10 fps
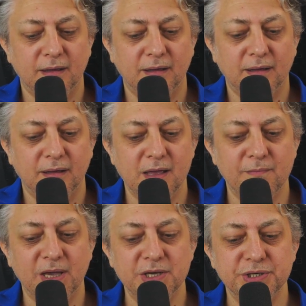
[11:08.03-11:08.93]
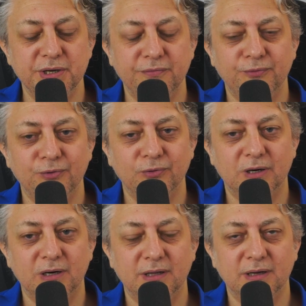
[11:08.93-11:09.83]
imagine if you are
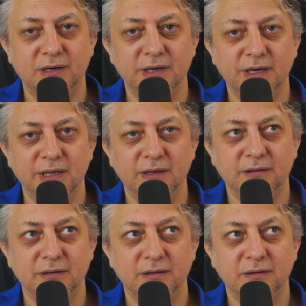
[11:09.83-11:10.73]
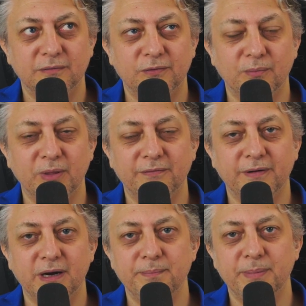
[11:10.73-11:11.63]
learning from the
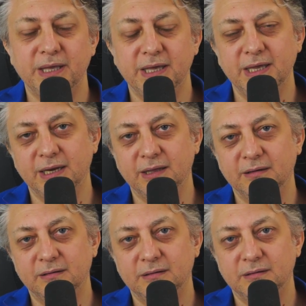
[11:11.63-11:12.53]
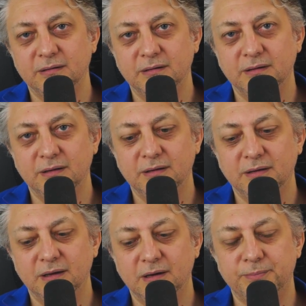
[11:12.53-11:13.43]
very beginning
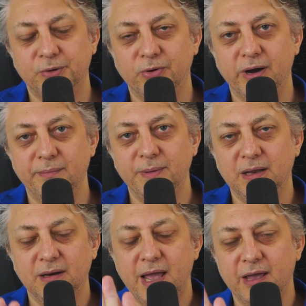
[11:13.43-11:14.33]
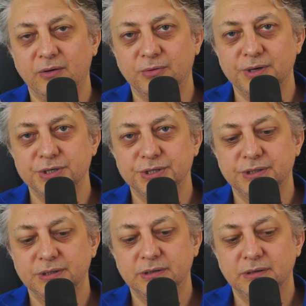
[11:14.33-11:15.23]
a programming language
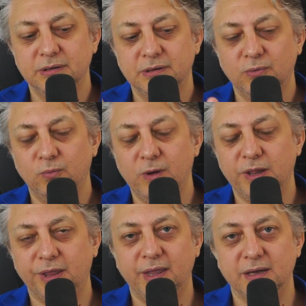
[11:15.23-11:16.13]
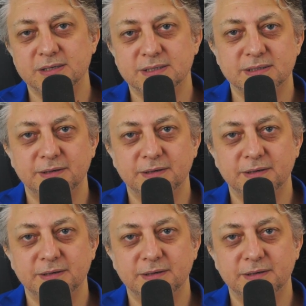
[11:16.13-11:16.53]
with tests.